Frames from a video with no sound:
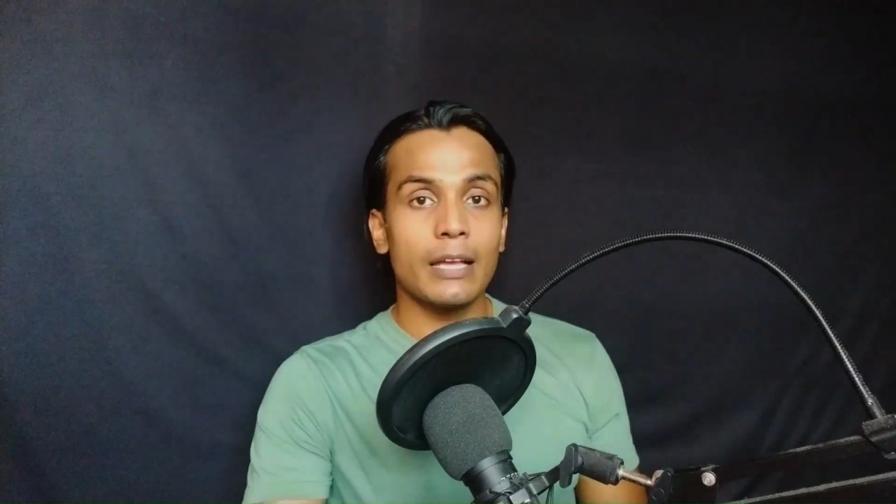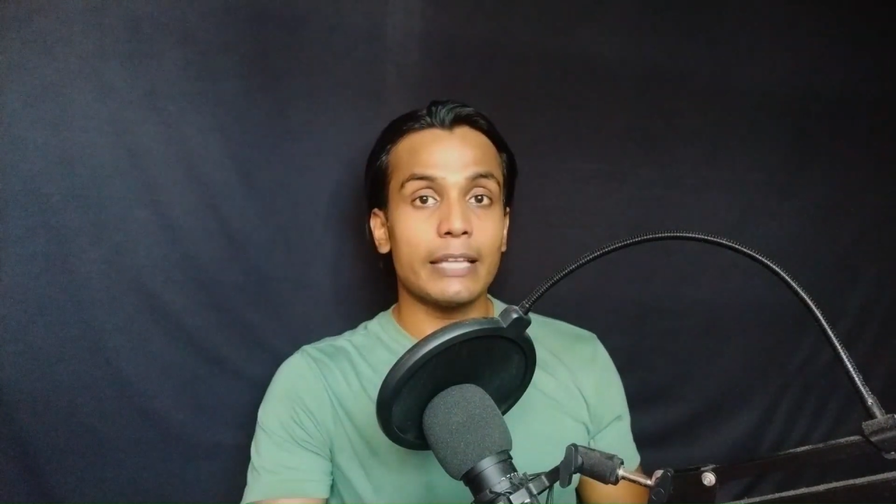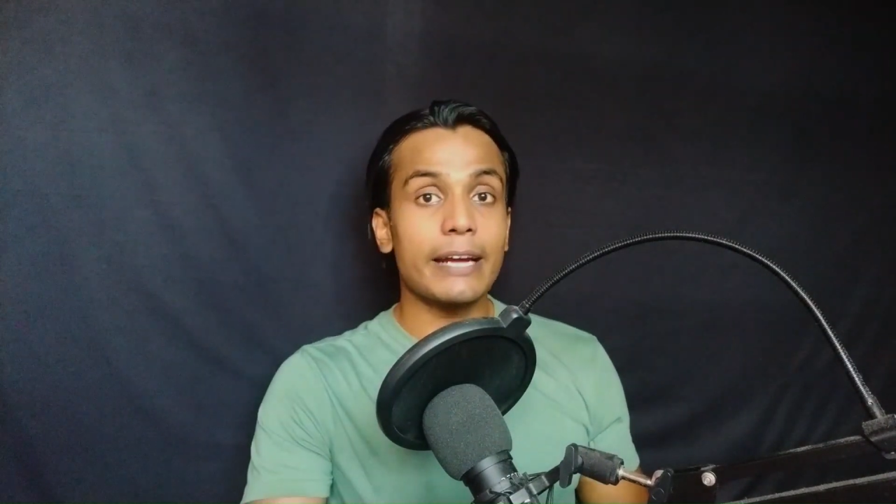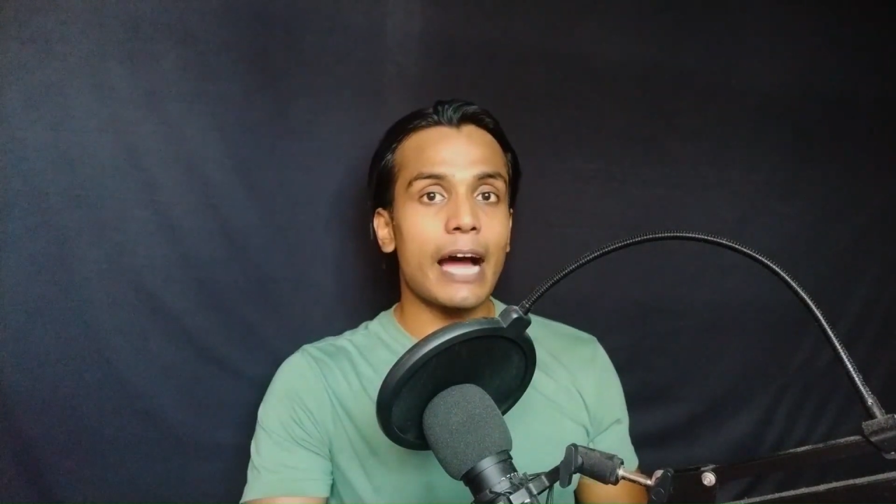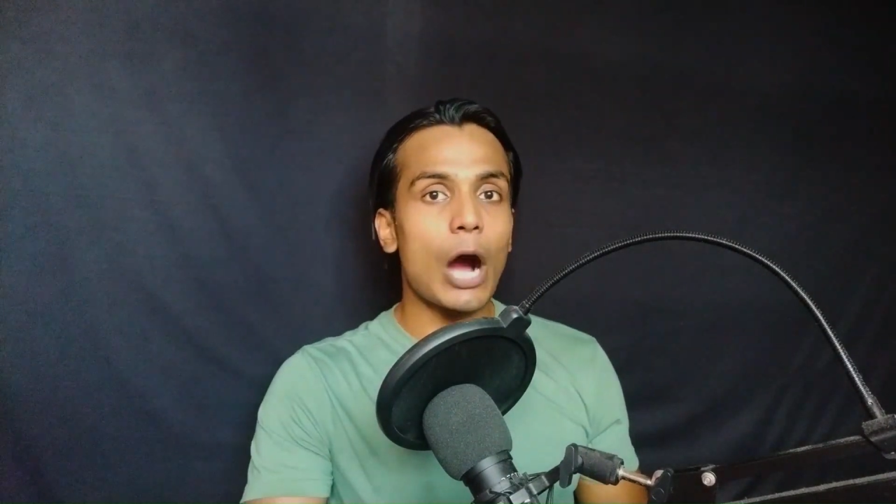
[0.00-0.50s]

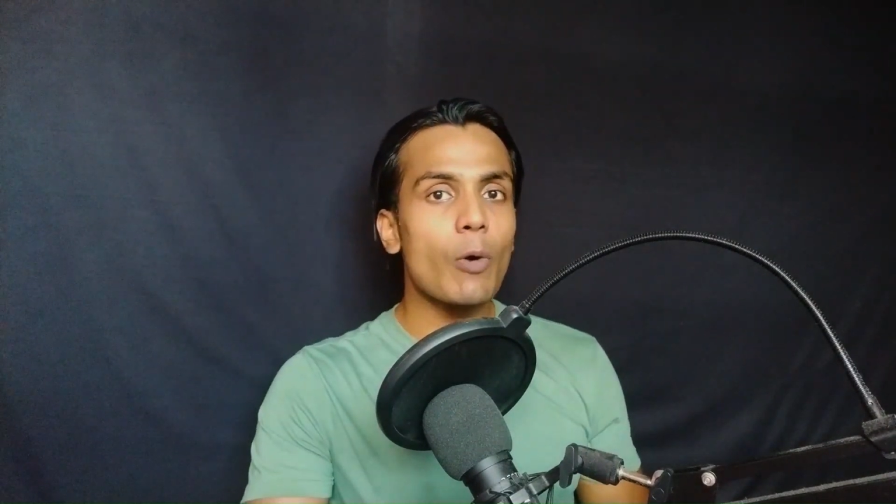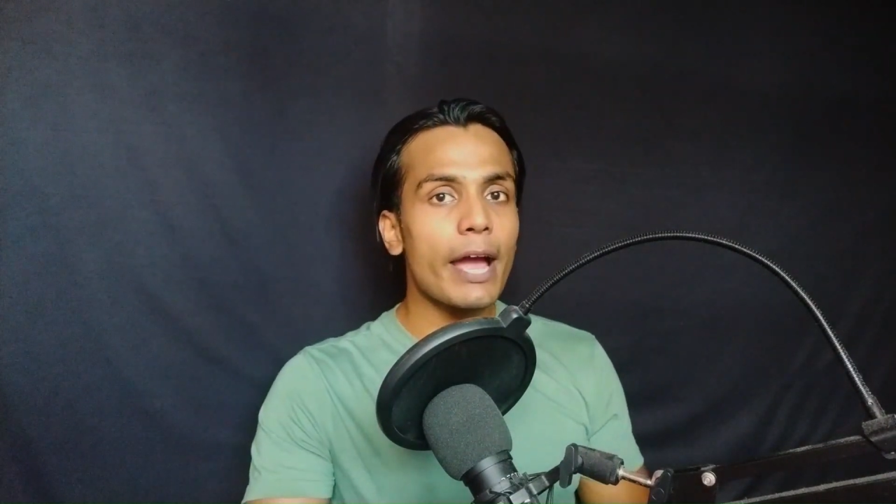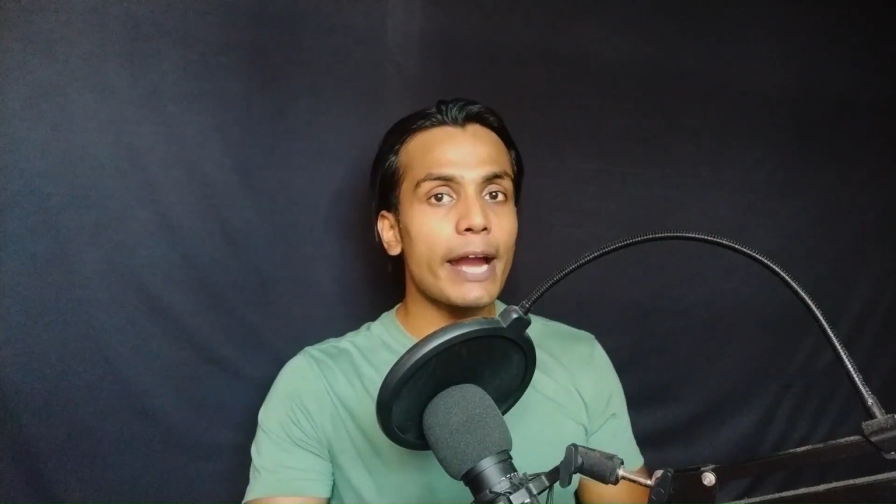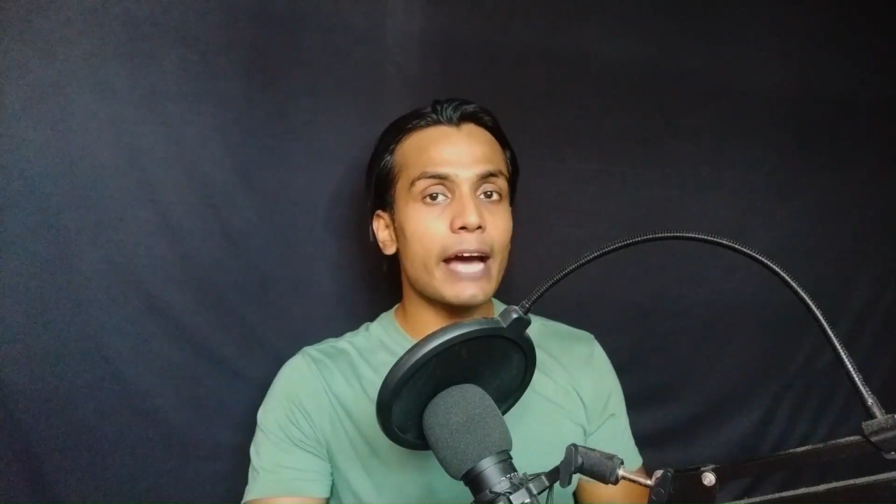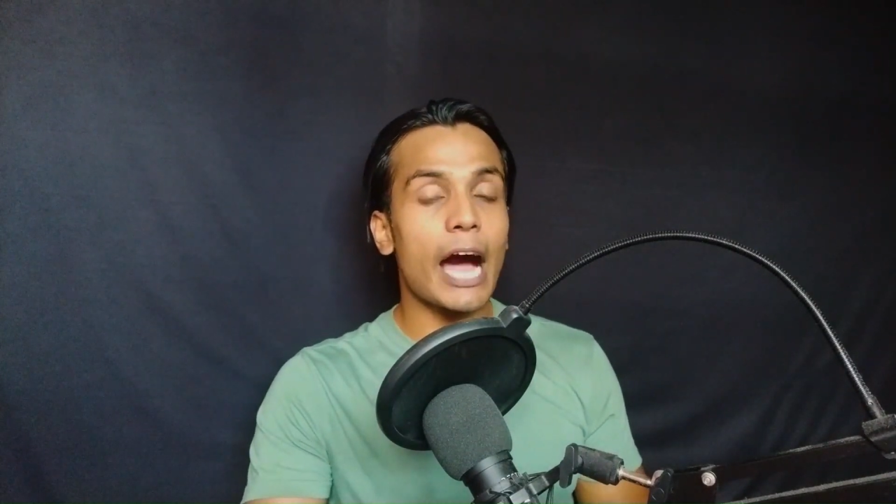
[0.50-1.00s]
that how I
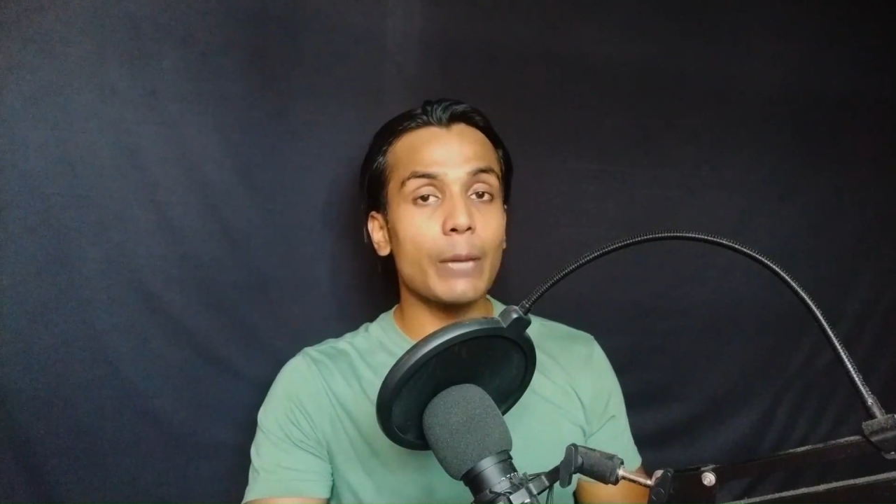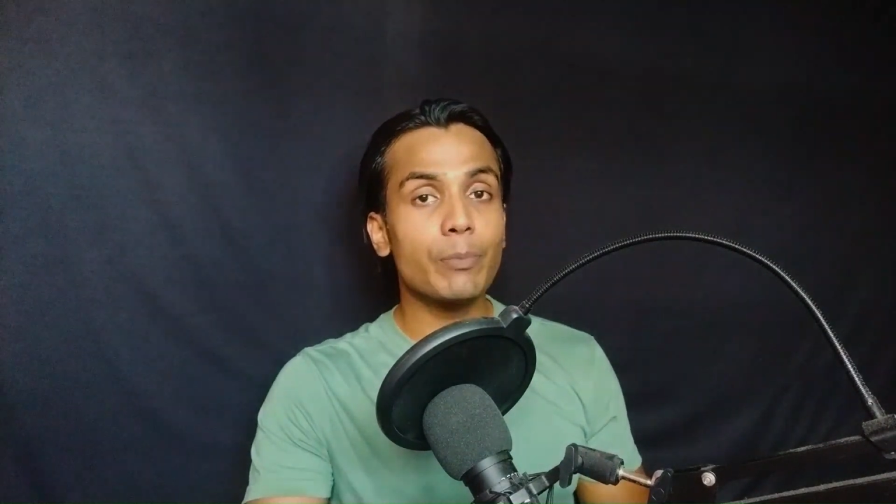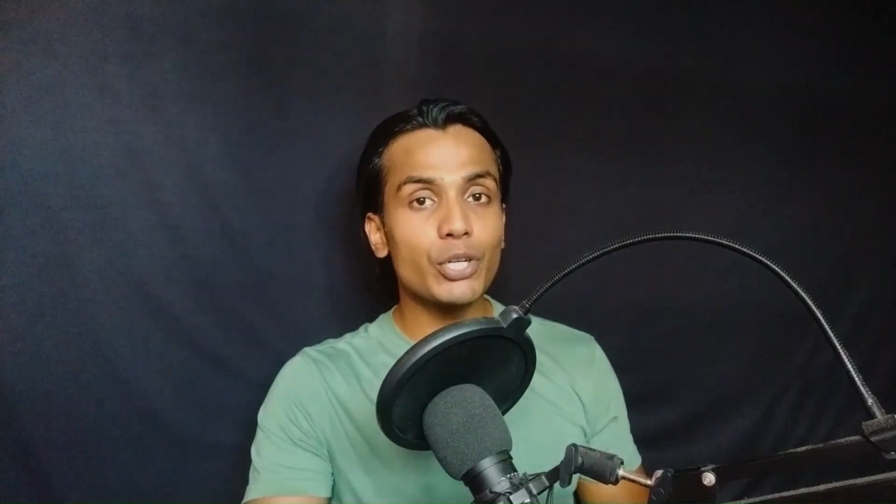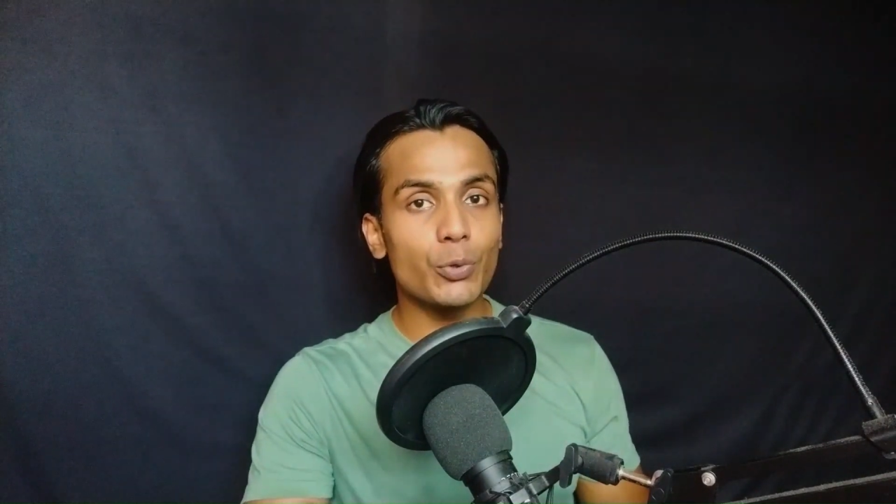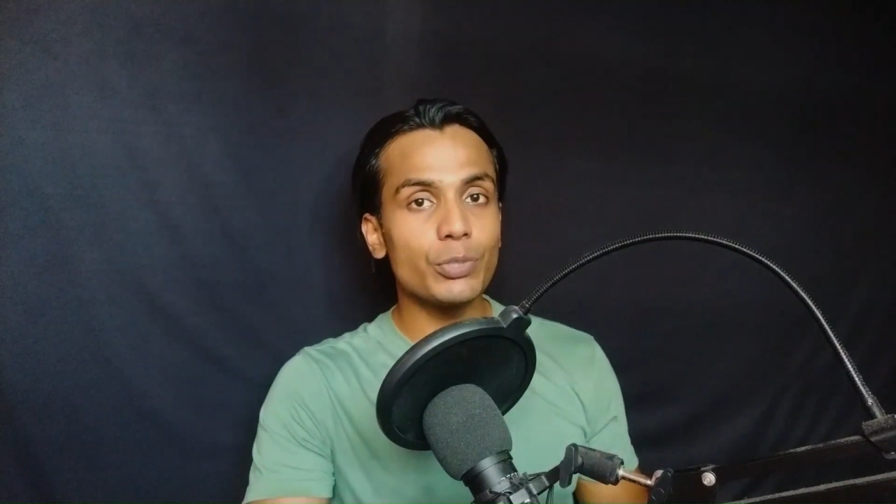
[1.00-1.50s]
had
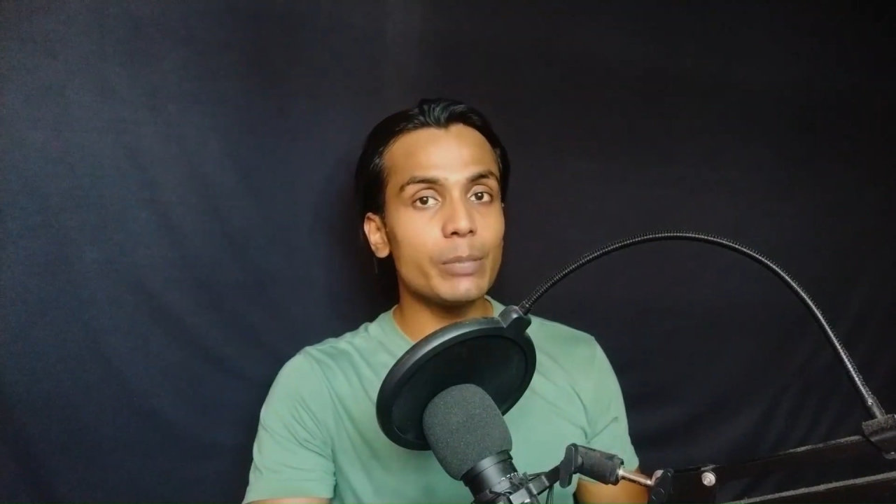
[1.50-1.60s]
hyper-tuned